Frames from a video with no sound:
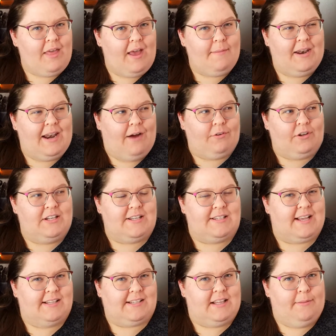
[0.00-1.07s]
them and not really
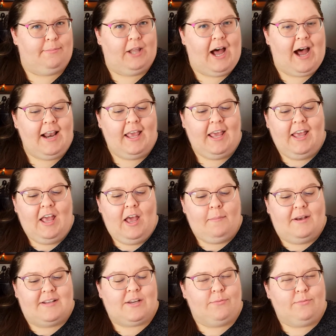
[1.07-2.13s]
discussing the plot,
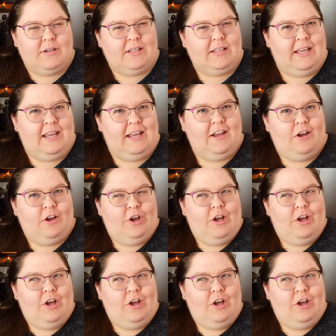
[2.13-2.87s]
because I really